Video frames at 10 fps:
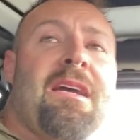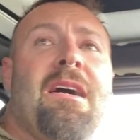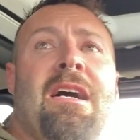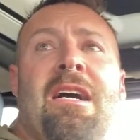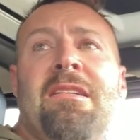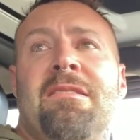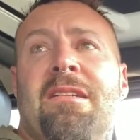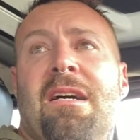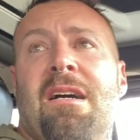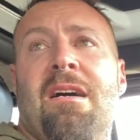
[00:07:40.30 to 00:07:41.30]
and
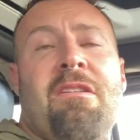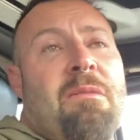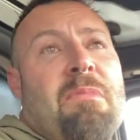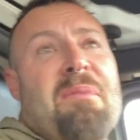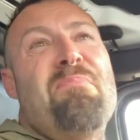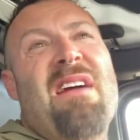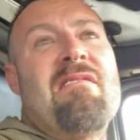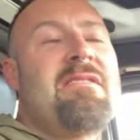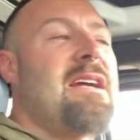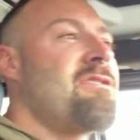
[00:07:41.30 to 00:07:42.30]
uh, I got my beer
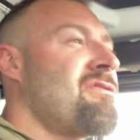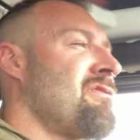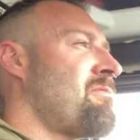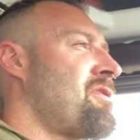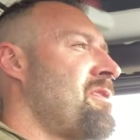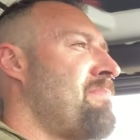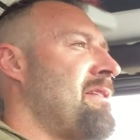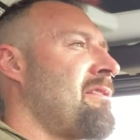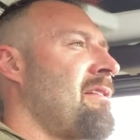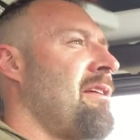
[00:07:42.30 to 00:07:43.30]
essentials, which is
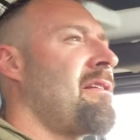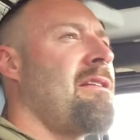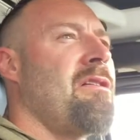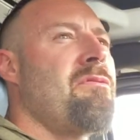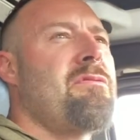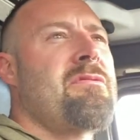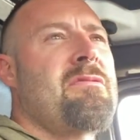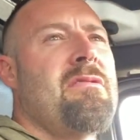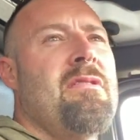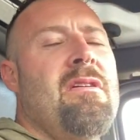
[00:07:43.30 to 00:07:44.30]
basically clothes,